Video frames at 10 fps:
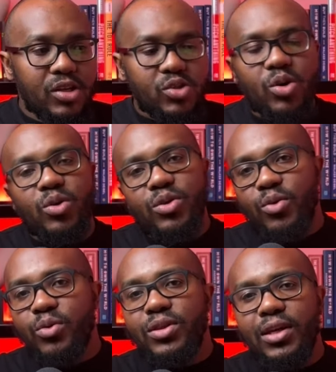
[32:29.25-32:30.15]
So the
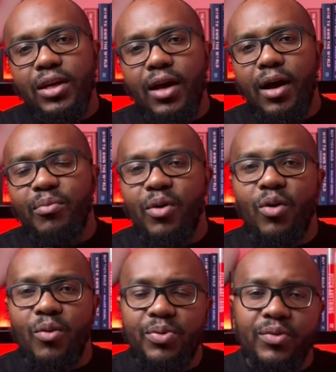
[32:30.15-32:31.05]
good thing
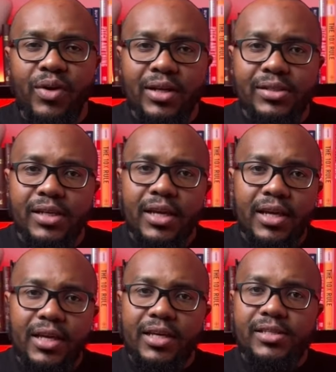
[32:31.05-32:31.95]
about OpenRent
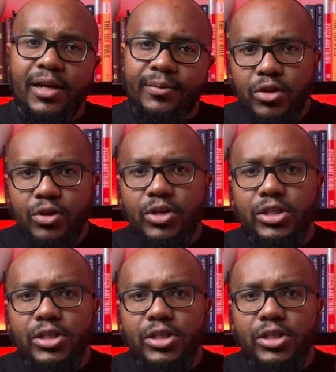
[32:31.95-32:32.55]
is you